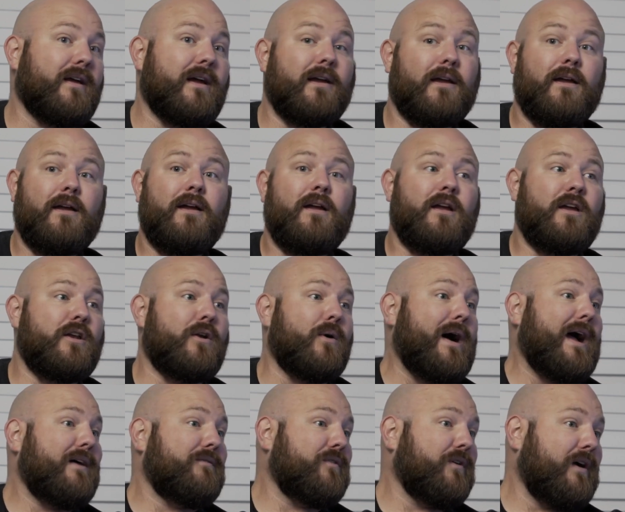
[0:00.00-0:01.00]
Like,
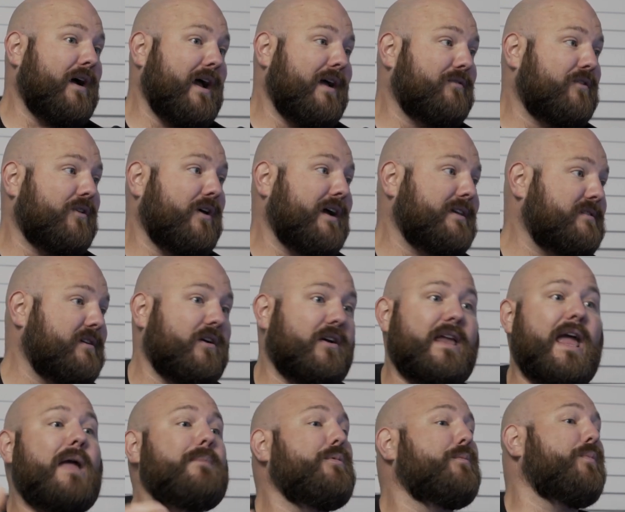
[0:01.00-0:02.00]
I have clients that are
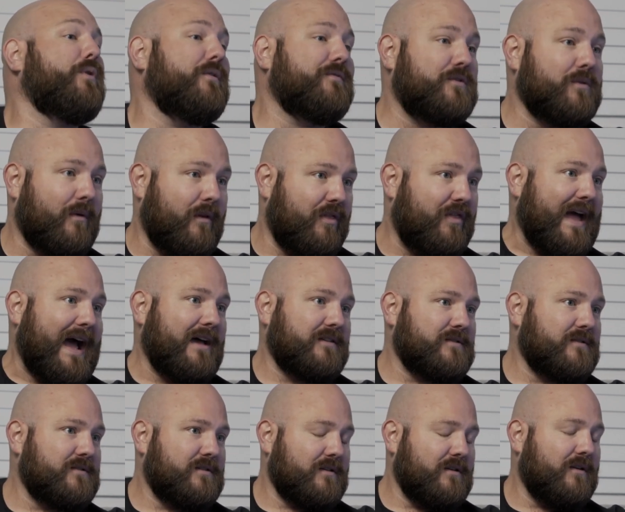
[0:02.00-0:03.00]
capable of doing
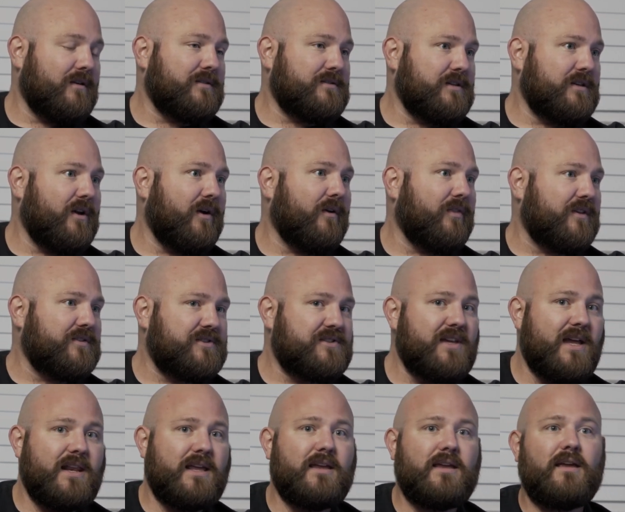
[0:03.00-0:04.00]
thousands of units a year in the
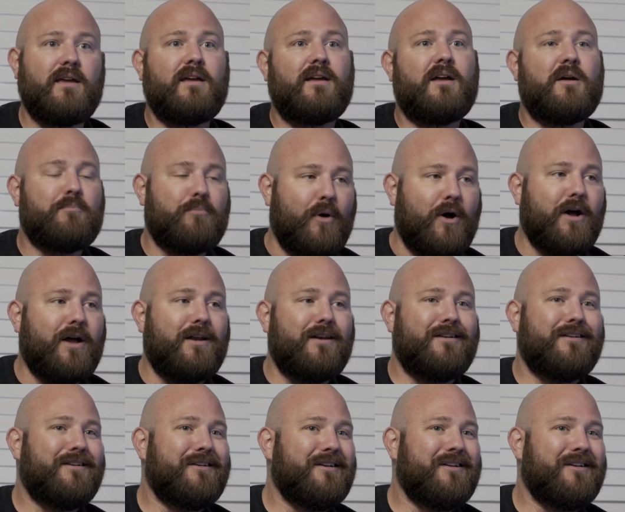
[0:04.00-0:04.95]
city, but